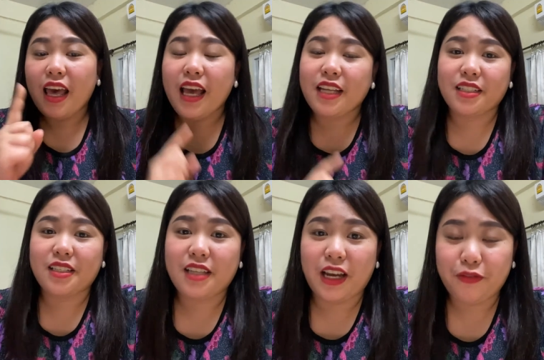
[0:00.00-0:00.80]
And
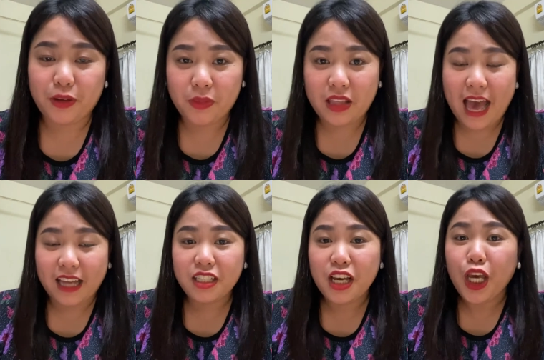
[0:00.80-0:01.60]
aside from that,
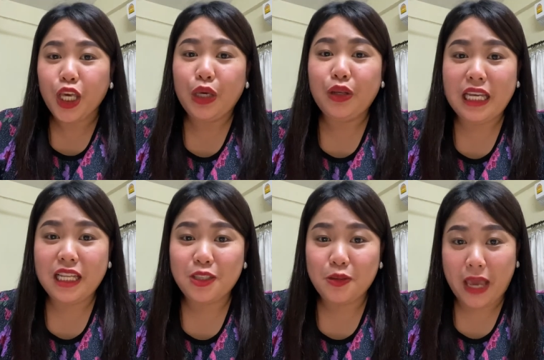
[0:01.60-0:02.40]
you
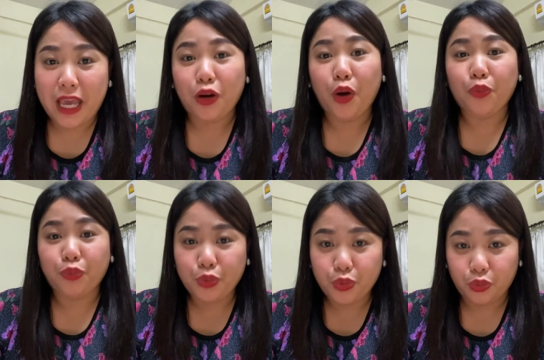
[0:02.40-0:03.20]
need to make
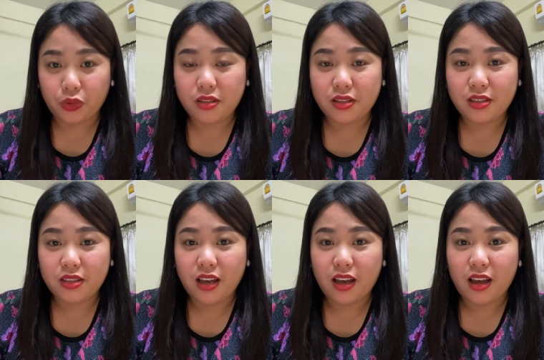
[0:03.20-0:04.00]
rules.
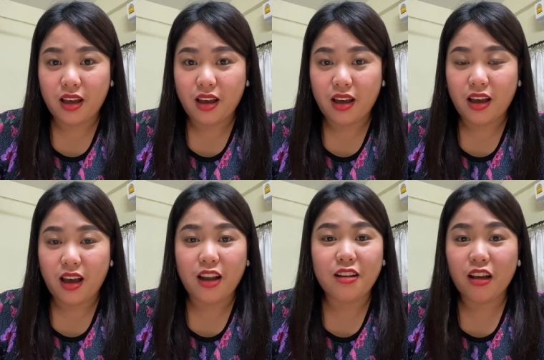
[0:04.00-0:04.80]

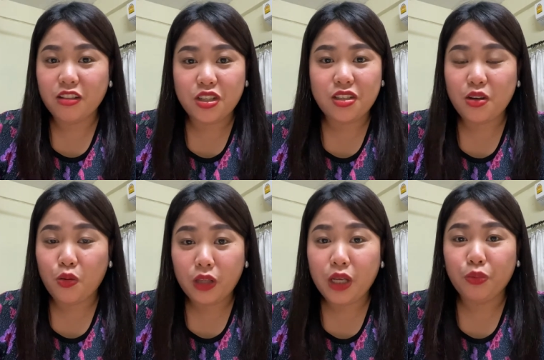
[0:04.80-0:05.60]
Not just
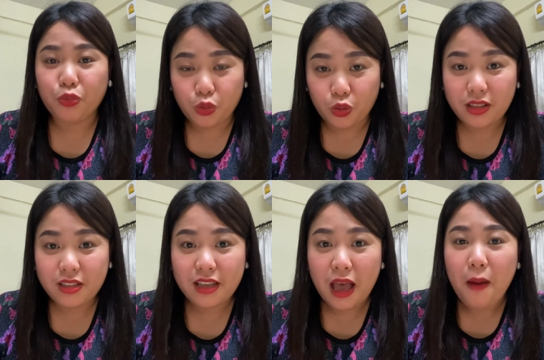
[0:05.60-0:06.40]
only
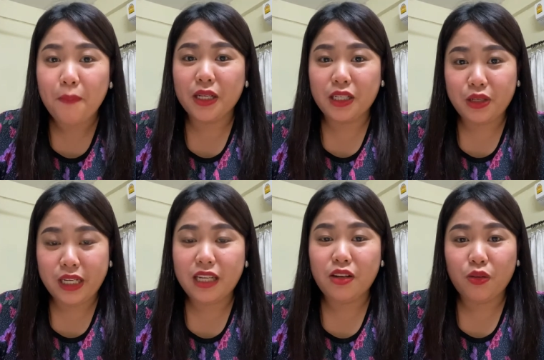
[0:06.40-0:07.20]
rules, but you
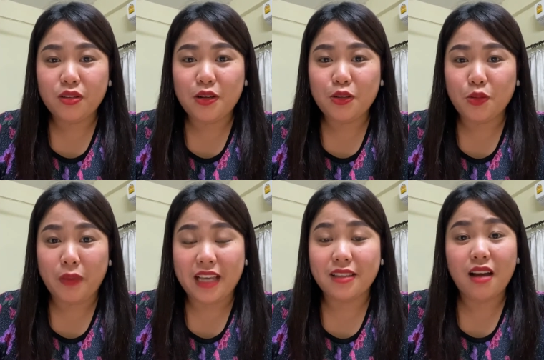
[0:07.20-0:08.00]
need also to
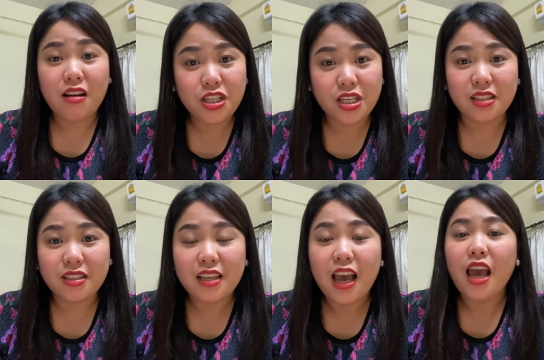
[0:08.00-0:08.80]
make
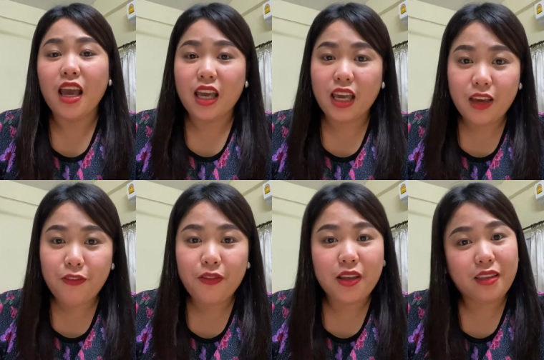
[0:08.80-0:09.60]
assumptions if
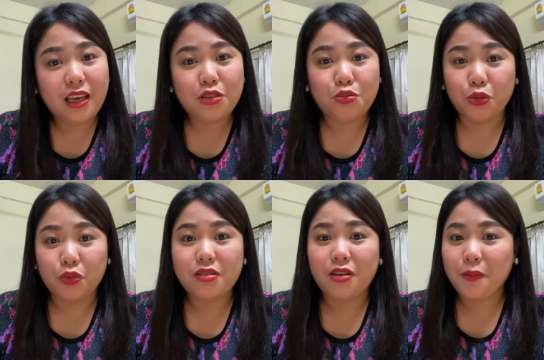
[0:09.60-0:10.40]
these
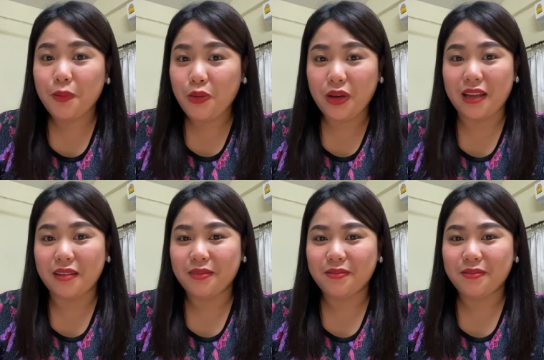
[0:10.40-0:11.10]
rules are broken.